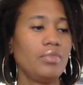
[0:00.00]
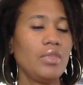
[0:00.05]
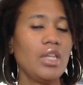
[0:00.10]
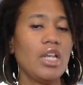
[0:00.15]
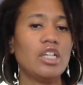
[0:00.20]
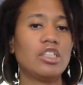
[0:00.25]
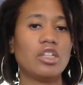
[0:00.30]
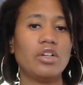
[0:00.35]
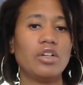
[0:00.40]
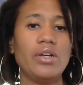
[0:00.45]

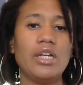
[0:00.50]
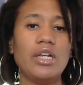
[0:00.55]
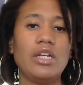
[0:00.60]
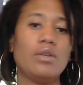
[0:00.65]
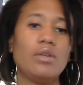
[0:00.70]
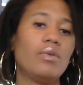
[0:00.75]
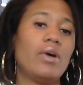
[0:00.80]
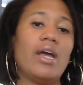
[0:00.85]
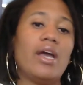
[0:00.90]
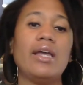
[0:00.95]
So
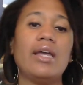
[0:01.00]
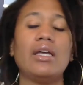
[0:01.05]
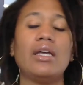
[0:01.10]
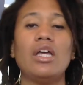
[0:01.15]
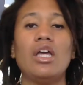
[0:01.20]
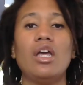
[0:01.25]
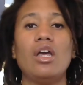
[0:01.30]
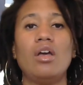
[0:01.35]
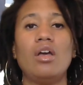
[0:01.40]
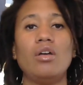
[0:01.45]

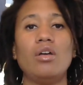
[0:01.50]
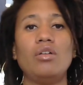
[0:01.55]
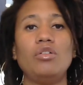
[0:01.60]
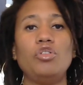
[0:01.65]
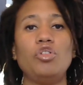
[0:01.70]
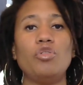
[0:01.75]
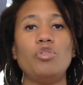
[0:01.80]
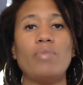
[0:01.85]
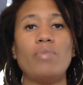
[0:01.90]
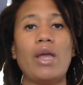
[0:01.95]
anyway,
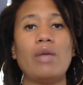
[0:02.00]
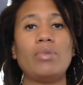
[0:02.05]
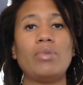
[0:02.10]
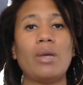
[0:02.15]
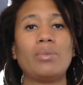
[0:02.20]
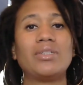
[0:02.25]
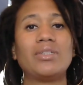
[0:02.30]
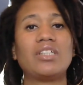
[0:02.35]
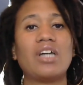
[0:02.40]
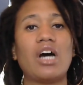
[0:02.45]
you may be
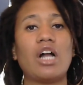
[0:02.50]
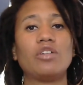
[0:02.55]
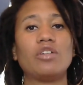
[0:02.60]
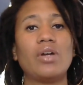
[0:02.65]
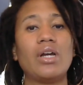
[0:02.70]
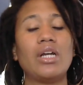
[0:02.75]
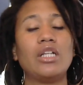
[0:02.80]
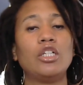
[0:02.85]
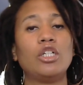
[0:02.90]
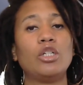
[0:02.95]
able to
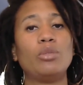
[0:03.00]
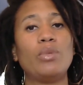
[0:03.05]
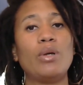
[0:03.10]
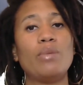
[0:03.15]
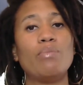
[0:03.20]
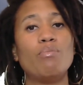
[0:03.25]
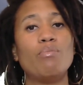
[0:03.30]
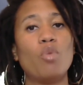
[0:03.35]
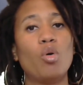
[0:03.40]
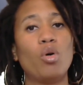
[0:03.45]
tolerate a little
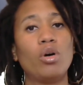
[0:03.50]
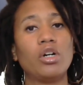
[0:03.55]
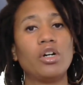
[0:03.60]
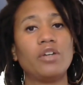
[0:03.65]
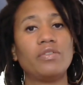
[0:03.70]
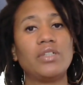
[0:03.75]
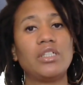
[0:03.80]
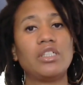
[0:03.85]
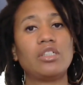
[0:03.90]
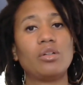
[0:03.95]
bit more
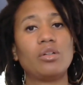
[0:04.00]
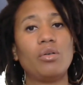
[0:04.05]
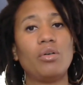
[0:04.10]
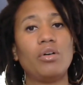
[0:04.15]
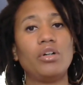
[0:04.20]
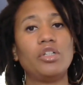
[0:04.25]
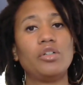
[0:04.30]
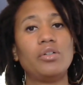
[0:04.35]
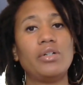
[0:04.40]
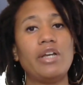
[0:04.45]
of this
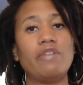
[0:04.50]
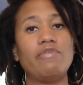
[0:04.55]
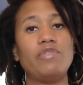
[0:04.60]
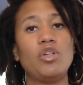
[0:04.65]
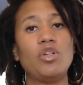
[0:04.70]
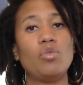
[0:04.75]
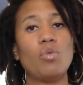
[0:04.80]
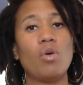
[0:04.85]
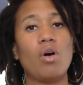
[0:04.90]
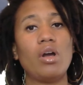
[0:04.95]
oil if
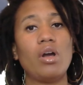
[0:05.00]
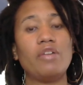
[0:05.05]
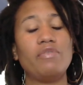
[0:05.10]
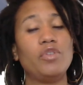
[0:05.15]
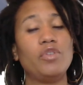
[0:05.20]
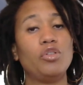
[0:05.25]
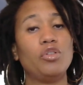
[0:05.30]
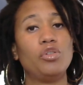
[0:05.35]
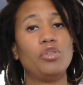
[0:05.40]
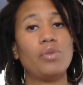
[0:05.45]

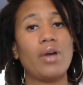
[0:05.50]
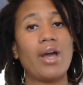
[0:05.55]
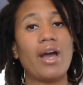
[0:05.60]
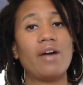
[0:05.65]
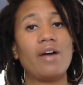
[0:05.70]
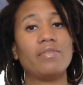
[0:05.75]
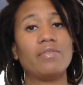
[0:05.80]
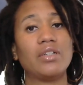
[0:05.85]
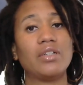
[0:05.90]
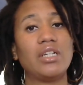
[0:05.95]
you do
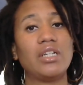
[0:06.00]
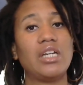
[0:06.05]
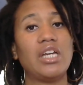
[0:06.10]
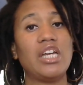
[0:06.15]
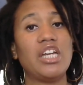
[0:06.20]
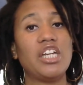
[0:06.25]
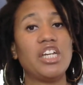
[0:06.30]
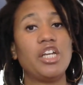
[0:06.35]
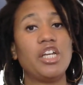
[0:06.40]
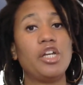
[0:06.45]
have
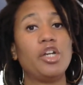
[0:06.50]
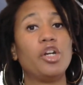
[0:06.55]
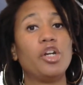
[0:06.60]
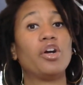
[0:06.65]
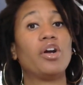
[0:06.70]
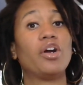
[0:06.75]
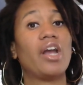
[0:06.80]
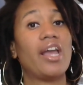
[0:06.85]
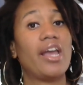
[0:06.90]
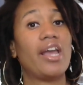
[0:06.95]

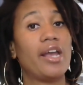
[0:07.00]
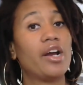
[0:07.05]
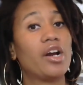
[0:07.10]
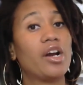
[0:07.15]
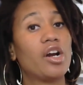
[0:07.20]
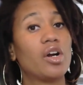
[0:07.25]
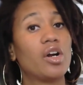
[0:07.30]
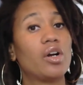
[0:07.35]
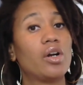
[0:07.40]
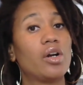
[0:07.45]
kinkier
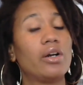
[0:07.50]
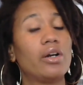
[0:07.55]
hair.